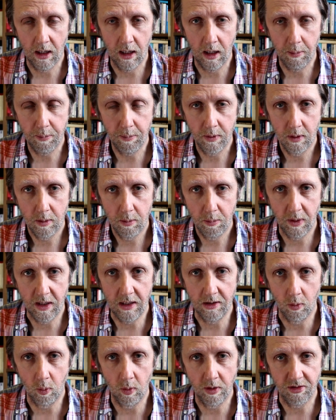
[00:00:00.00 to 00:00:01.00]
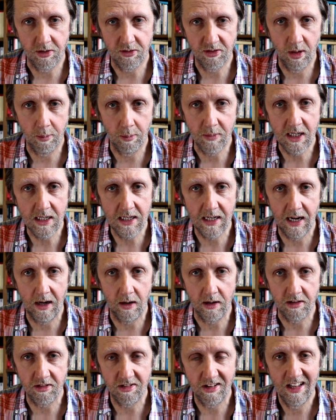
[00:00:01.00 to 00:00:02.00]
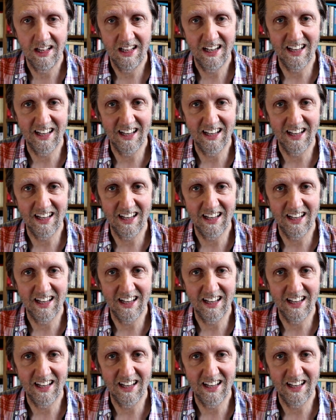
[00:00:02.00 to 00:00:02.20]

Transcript: up, but in the words of some media outlets,